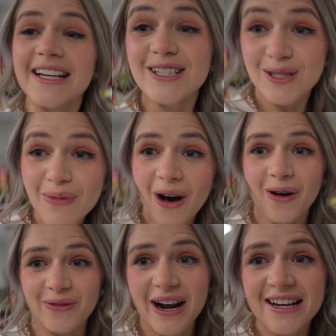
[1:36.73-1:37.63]
it's
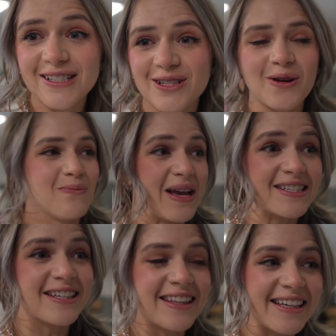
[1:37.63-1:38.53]
small, right? So
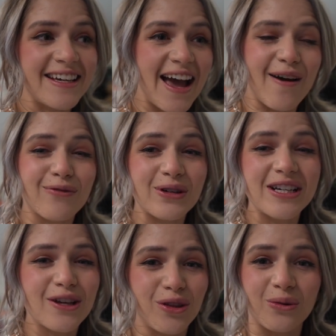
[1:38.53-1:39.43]
basically
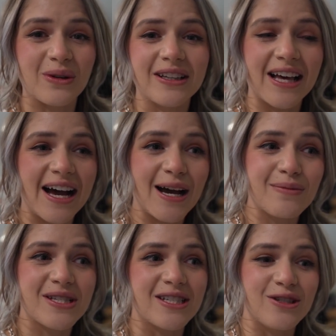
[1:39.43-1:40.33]
every 3
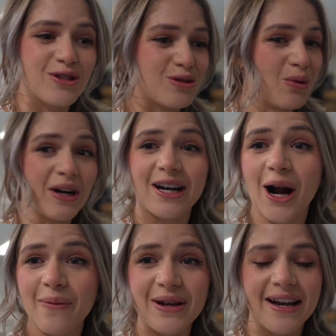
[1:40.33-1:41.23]
laps, you just want to
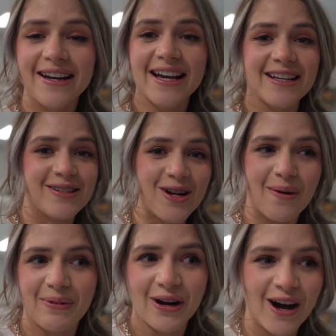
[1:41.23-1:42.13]
come in and
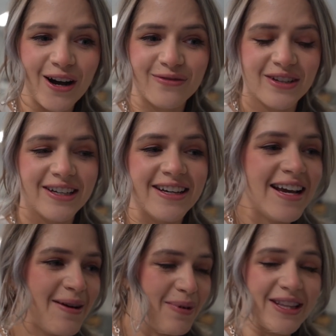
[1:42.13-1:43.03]
top it off, and
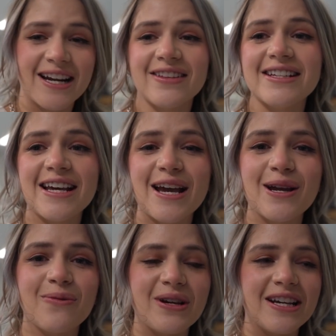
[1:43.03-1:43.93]
by the end of the
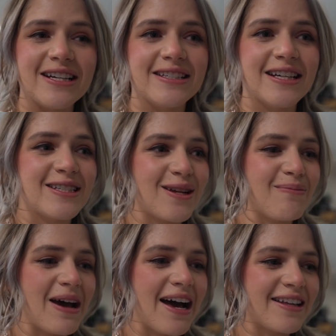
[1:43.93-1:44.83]
day, we did
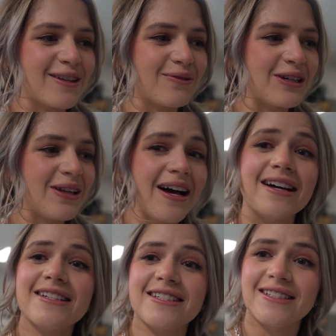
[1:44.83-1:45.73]
some math and
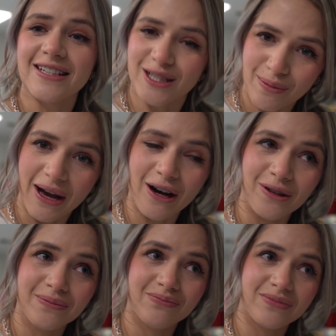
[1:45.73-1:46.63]
realized it's
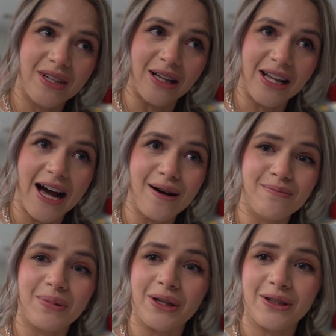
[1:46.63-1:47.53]
about a
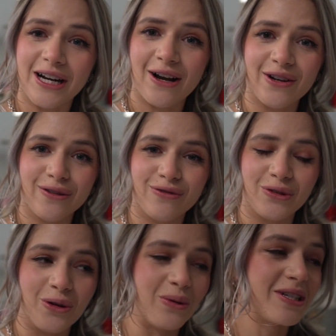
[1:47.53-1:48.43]
lap per gallon of
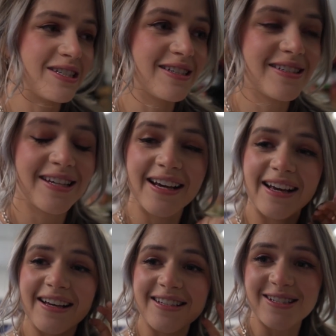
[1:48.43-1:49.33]
fuel, which is
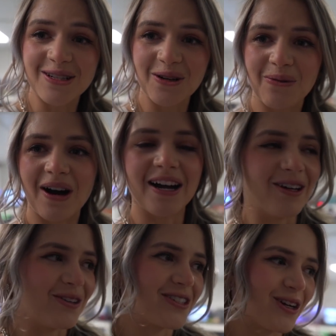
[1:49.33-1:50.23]
still
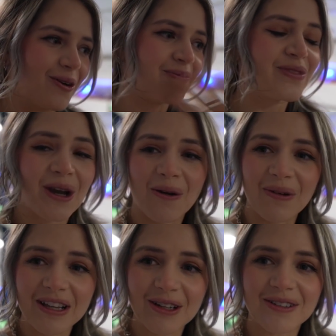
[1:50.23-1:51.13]
wild. So
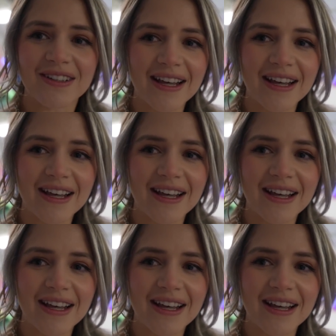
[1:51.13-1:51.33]
we learned